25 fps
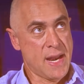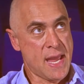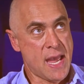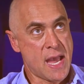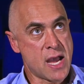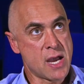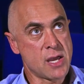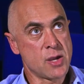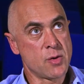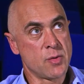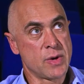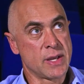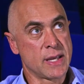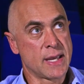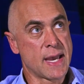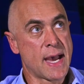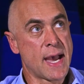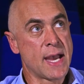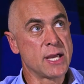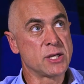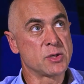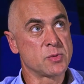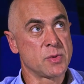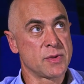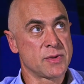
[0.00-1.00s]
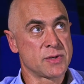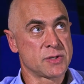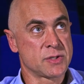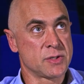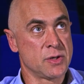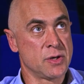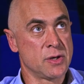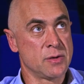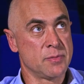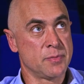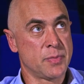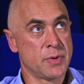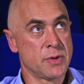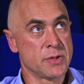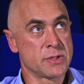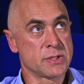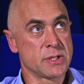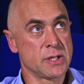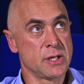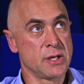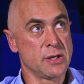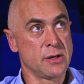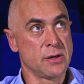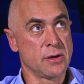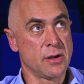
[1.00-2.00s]
how you engage with a certain
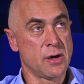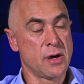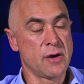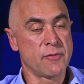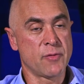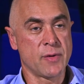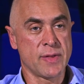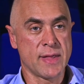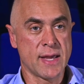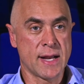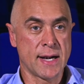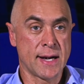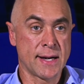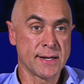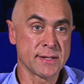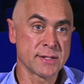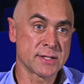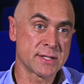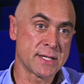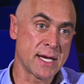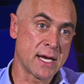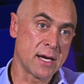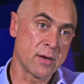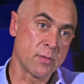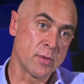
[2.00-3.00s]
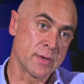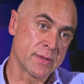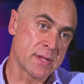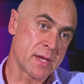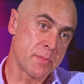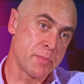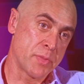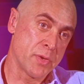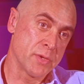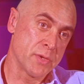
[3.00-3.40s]
person in your life without understanding what that